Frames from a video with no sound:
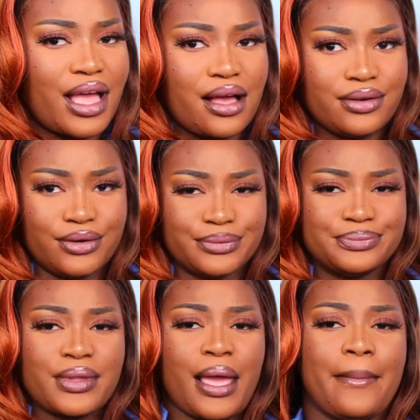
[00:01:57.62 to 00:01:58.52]
I don't know.
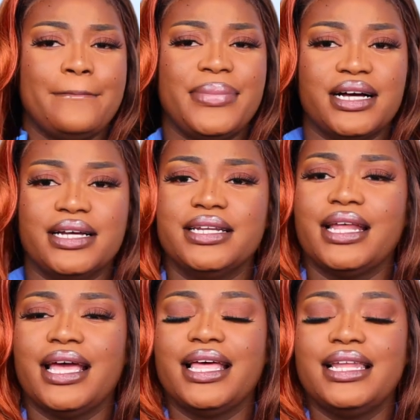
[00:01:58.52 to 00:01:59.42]

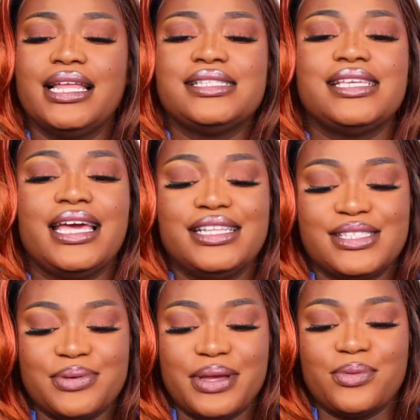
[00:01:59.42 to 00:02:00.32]
But let's get
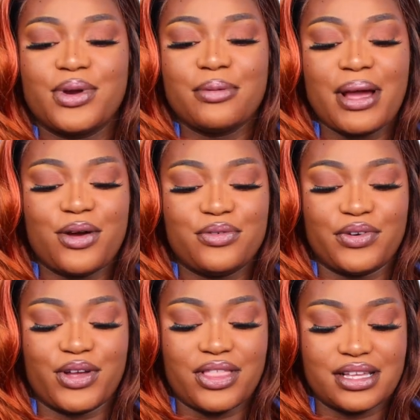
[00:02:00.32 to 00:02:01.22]
into it. What are my
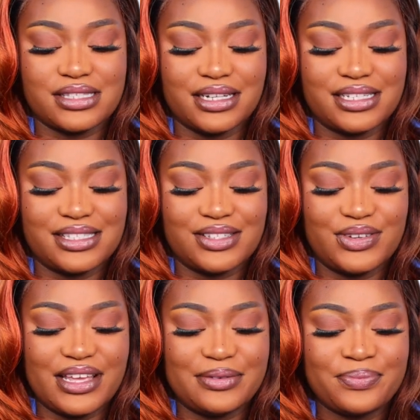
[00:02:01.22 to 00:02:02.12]
overall thoughts on this
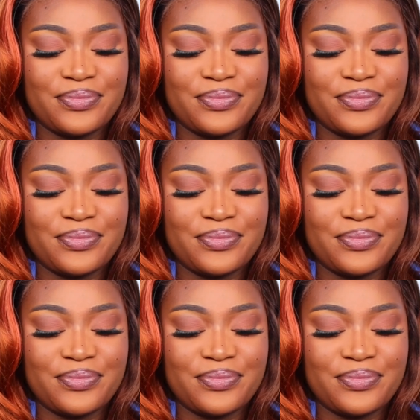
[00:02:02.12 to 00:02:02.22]
unit?